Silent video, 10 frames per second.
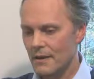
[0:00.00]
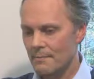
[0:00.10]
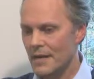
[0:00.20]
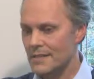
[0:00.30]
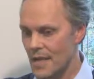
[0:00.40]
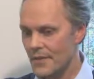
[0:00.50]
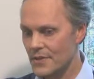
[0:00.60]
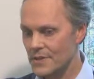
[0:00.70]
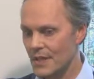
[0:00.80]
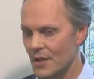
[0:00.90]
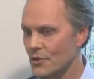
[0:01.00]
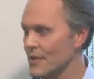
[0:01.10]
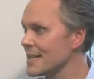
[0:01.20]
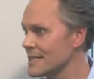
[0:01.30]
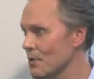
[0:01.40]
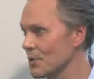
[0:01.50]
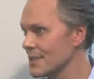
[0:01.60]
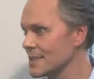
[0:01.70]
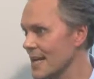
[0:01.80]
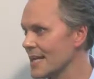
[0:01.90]
amongst others, include
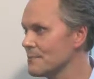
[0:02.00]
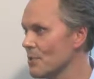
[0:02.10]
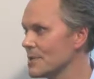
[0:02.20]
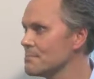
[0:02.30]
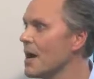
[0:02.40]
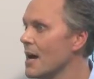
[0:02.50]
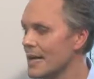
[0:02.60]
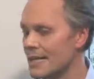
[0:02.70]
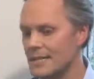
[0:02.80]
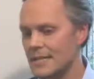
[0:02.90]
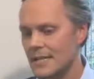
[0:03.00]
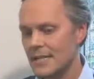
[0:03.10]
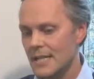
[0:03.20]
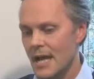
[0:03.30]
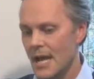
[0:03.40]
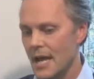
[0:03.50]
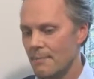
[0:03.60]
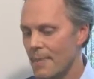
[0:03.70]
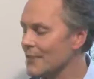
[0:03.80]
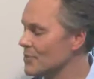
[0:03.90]
antibodies, and antibodies bind
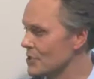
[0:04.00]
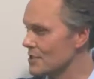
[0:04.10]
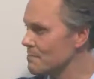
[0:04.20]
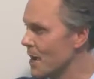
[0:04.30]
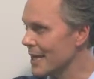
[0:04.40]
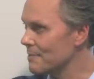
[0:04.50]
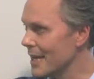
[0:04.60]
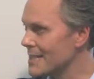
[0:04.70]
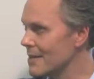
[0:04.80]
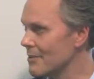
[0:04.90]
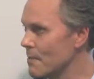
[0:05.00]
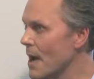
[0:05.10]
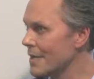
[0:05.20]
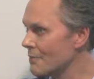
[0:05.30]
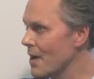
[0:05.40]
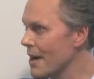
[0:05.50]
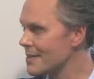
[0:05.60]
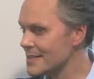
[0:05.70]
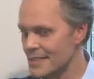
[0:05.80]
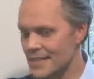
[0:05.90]
pathogens, bind bacteria, bind
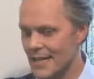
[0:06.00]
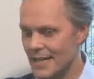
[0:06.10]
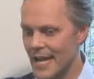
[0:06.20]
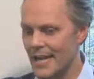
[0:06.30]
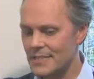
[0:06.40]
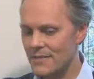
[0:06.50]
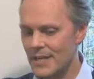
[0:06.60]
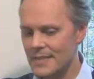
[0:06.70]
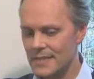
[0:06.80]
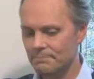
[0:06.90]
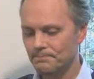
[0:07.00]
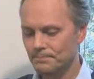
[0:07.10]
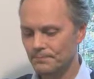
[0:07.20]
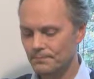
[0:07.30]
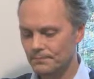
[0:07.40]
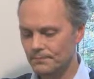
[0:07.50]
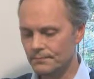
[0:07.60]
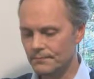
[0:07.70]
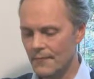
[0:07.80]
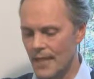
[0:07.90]
viruses, and that inactivates them.
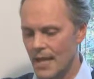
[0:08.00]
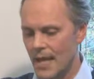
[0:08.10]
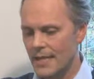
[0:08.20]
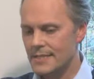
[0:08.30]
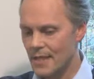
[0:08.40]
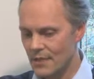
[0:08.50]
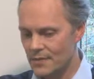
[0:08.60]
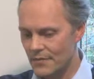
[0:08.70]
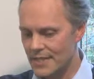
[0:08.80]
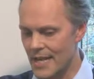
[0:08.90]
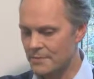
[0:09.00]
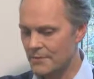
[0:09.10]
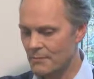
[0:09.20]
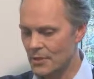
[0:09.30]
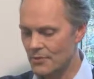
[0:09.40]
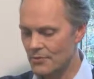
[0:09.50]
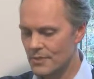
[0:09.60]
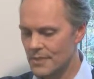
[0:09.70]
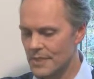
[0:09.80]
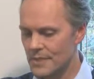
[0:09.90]
And cells of the adaptive
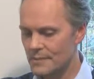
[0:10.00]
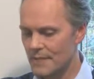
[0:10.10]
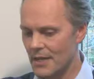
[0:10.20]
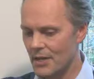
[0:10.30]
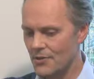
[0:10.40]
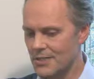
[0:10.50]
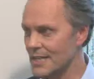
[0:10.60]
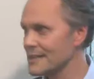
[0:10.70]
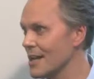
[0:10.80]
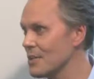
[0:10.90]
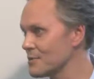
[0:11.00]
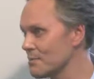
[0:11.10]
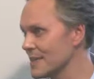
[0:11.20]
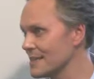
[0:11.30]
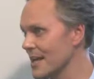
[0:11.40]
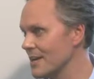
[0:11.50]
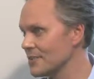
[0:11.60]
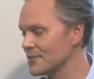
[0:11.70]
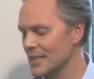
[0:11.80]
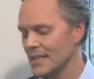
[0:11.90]
immune system include T cells and B
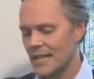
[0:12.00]
cells.